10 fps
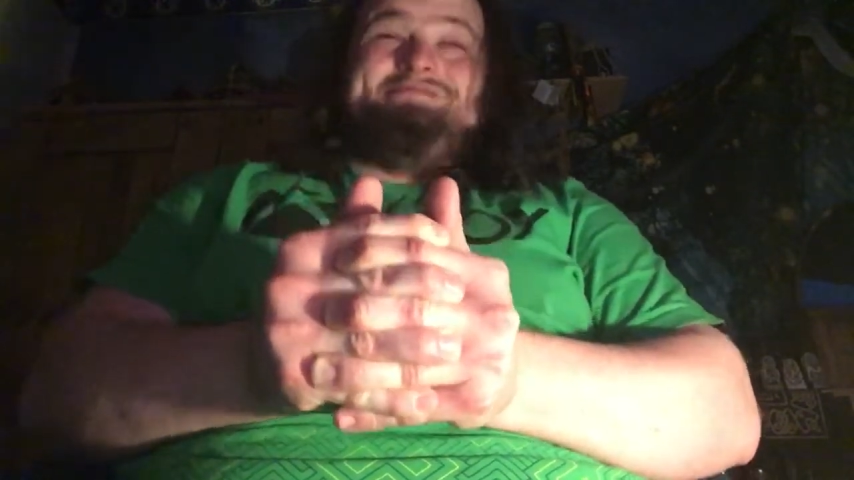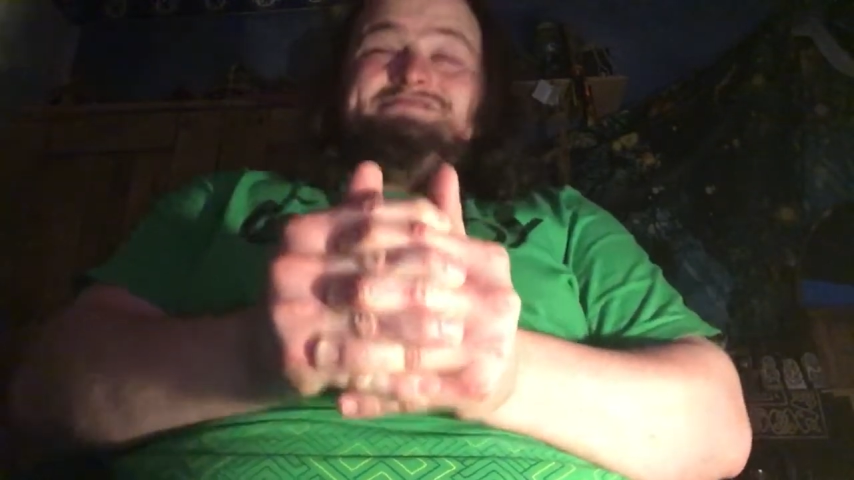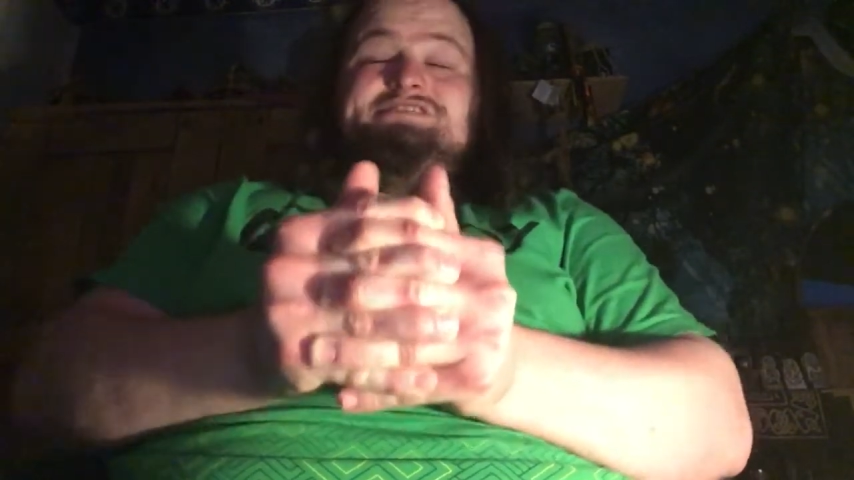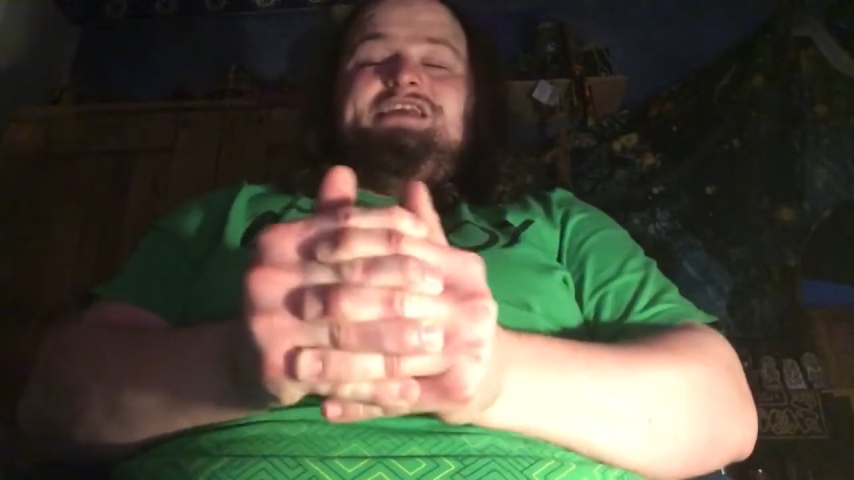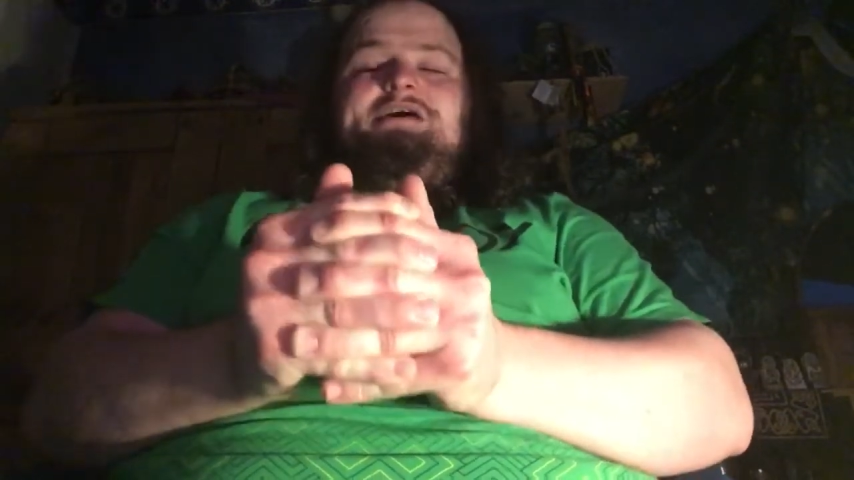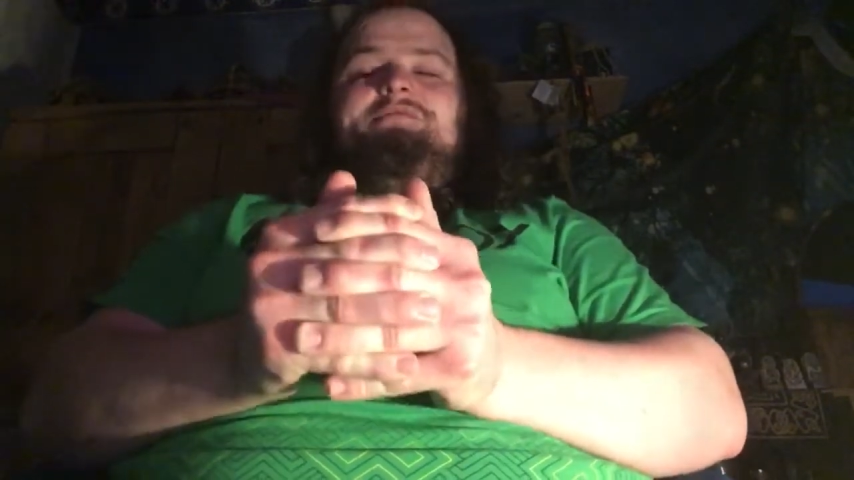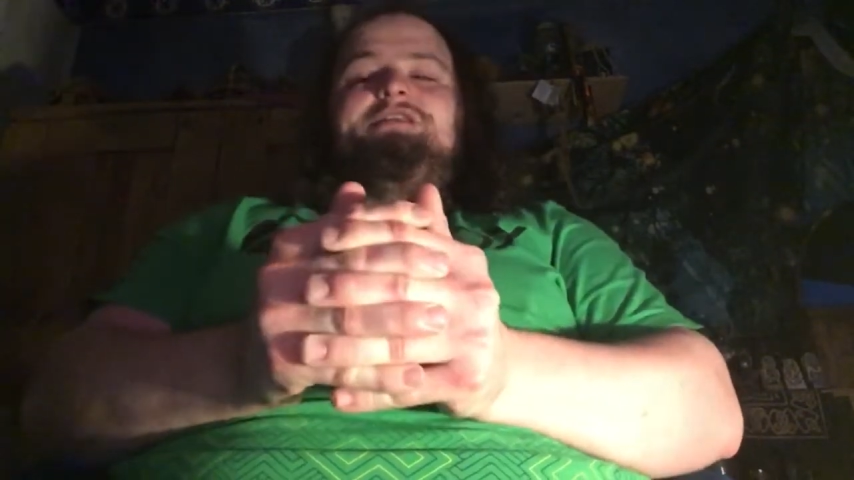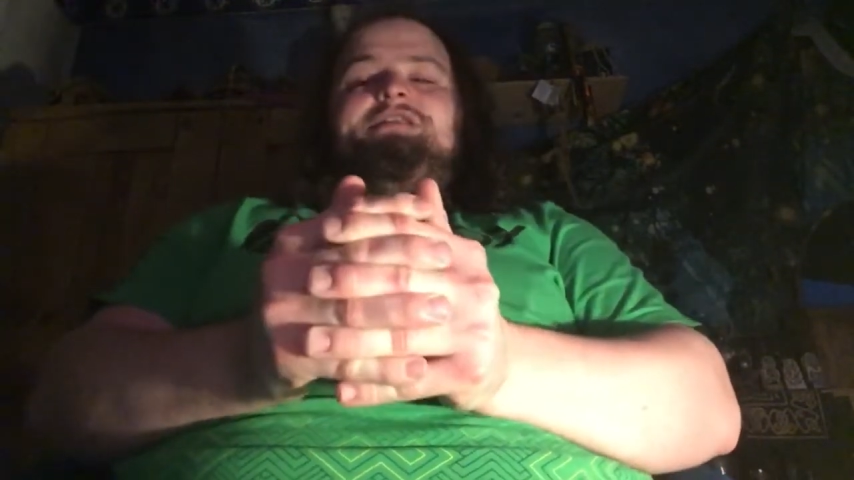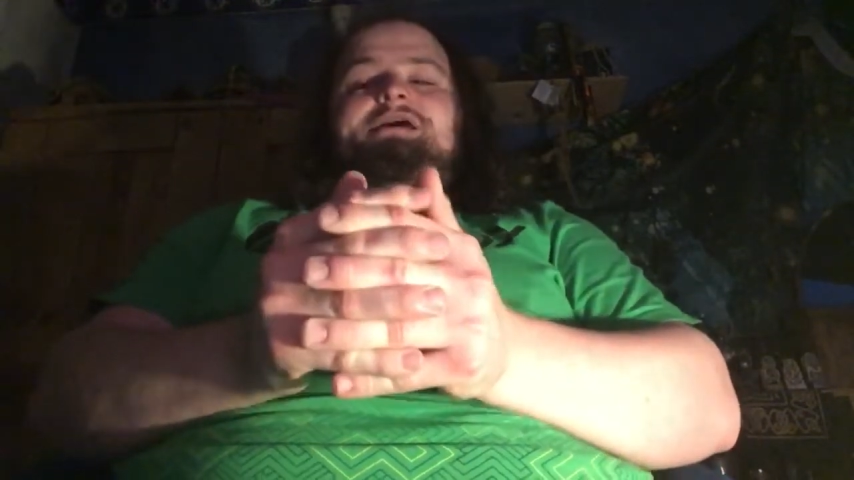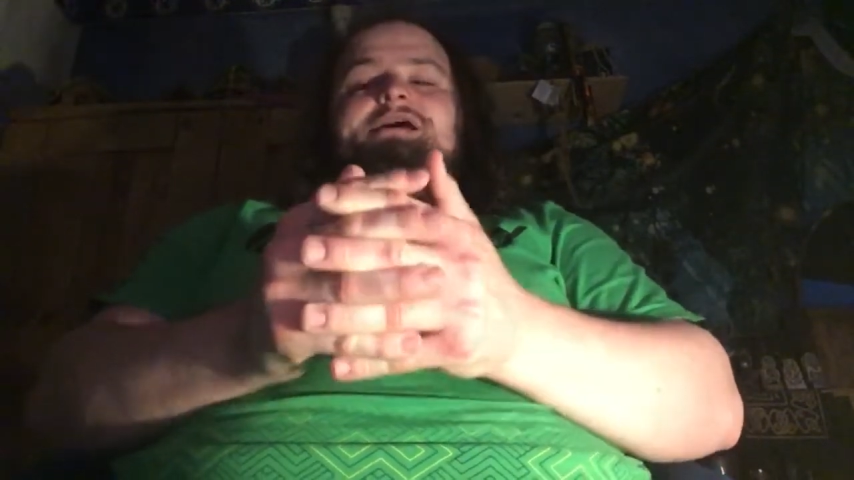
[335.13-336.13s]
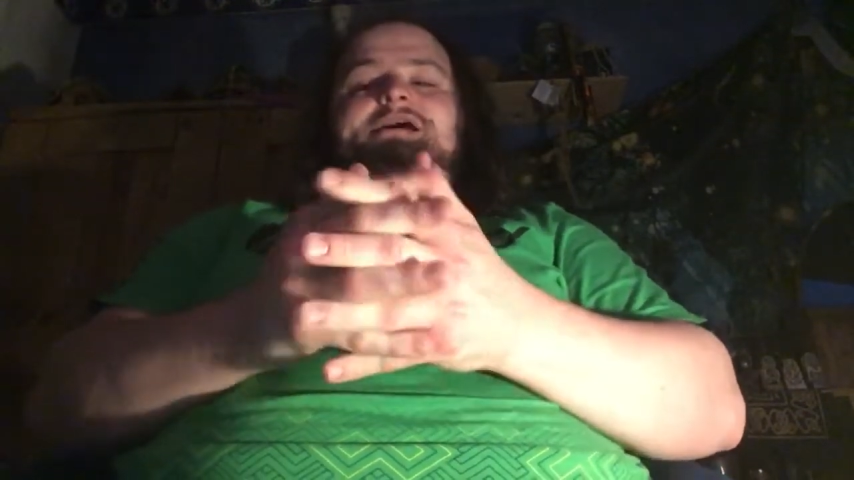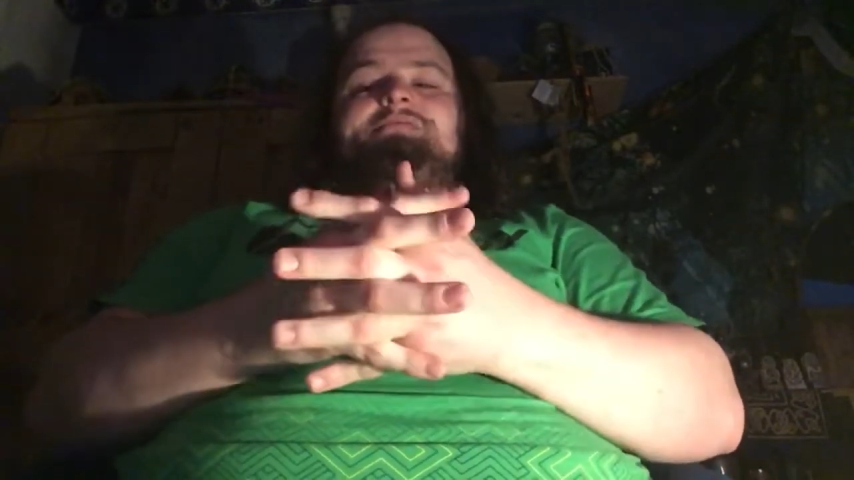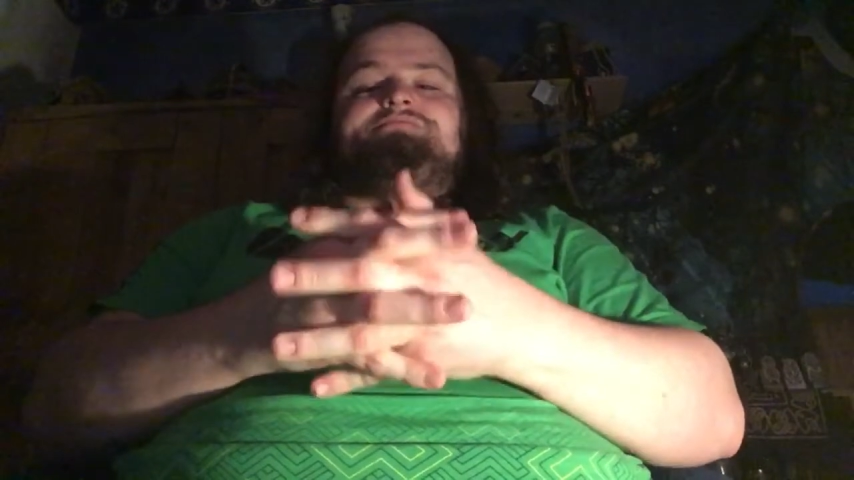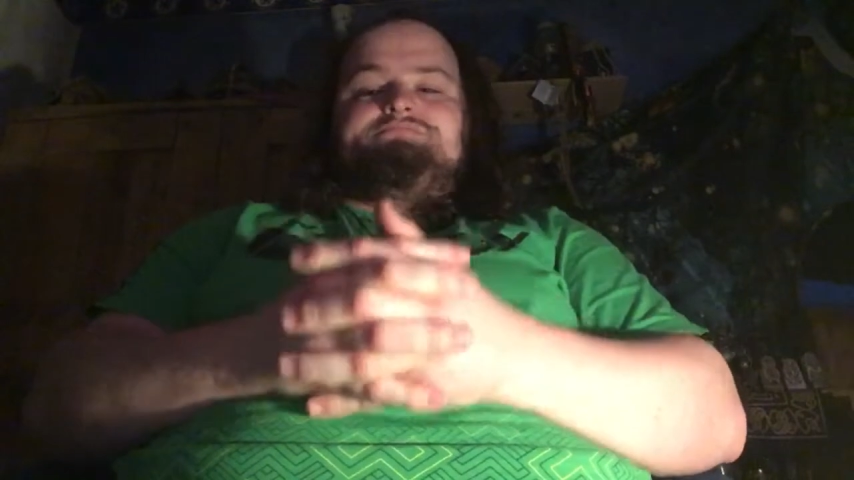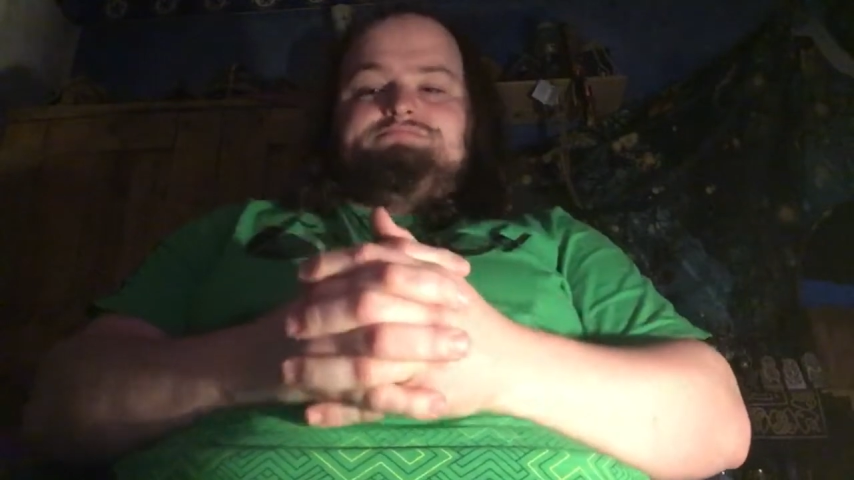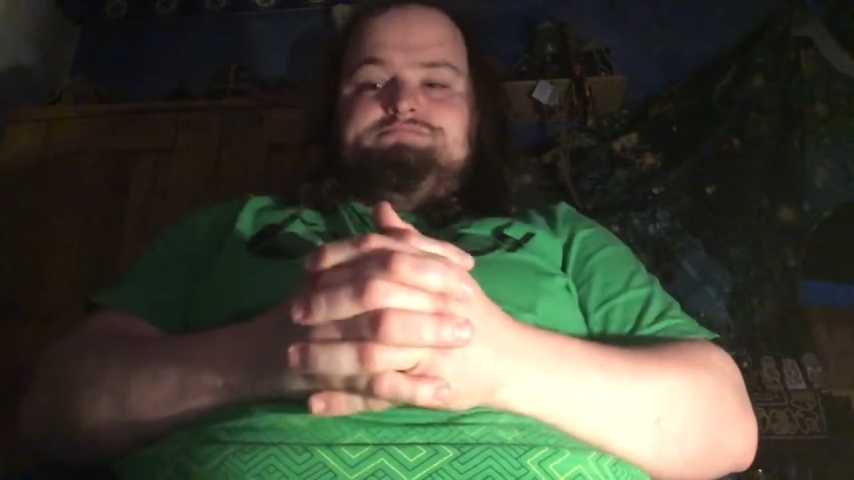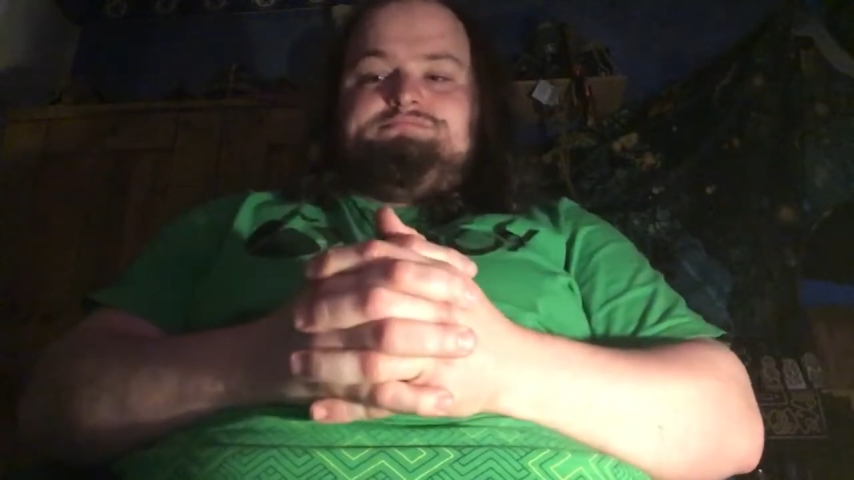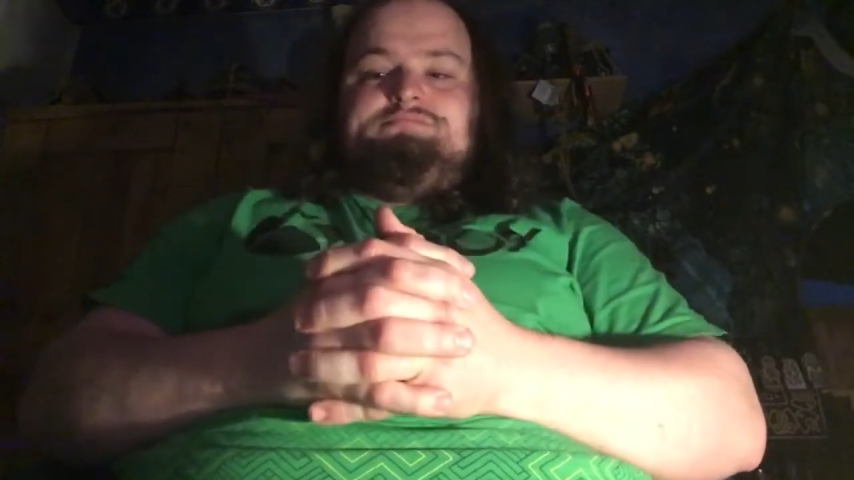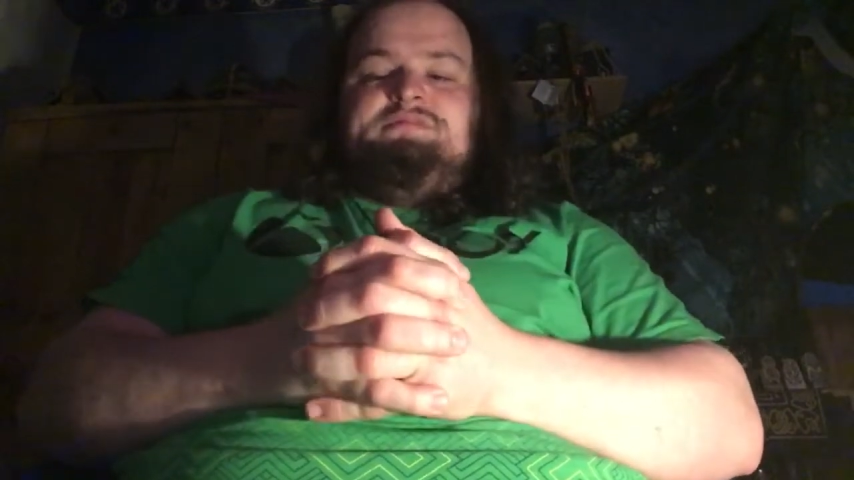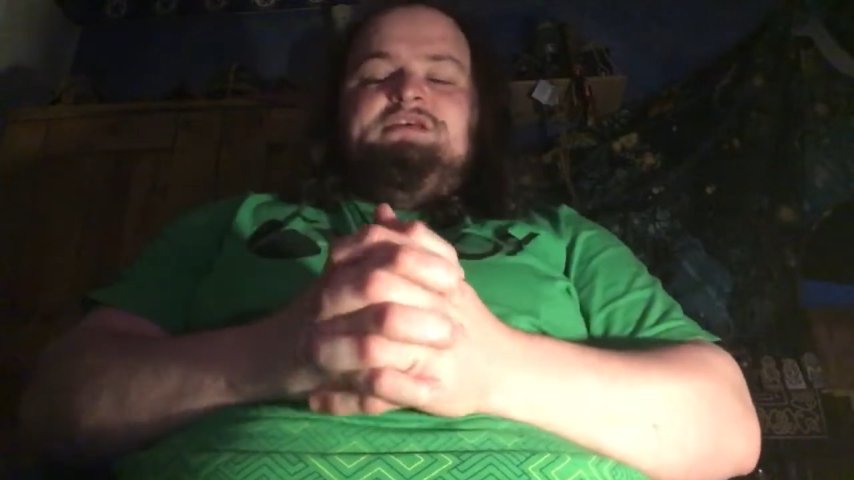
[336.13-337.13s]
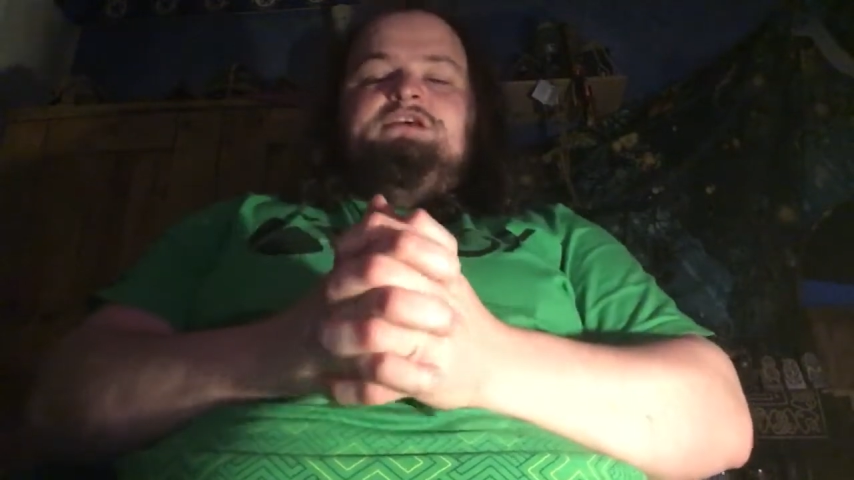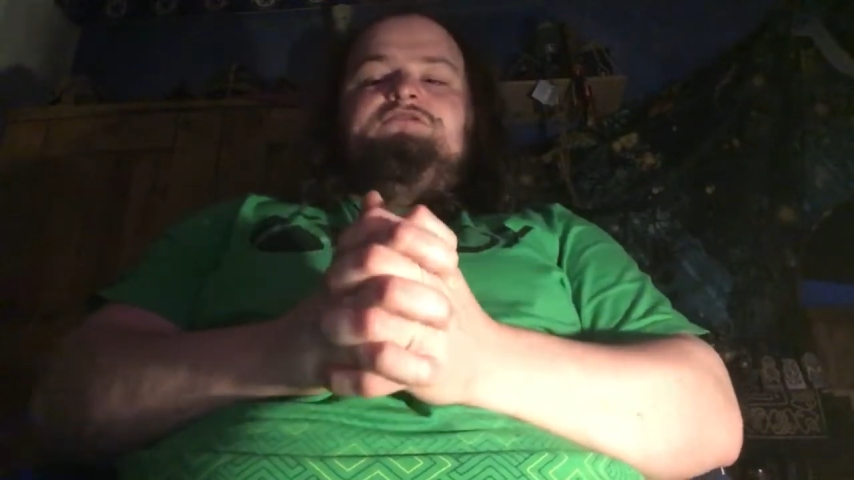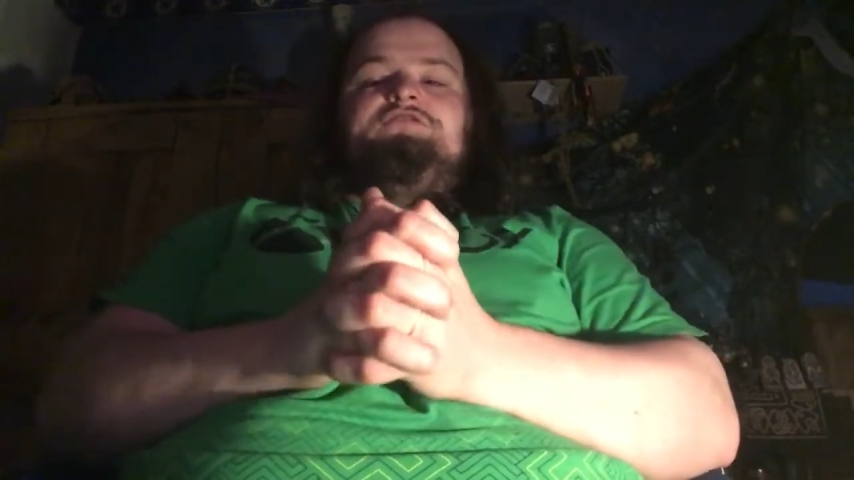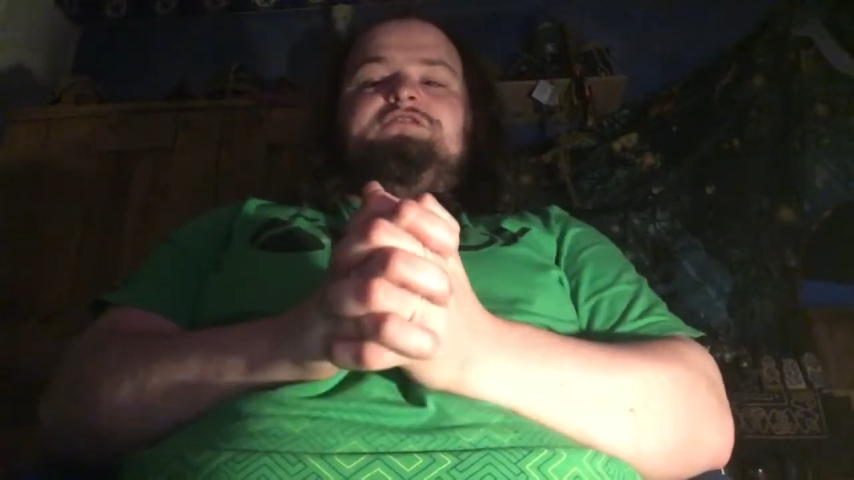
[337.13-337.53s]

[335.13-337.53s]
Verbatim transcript: you know, and uh, try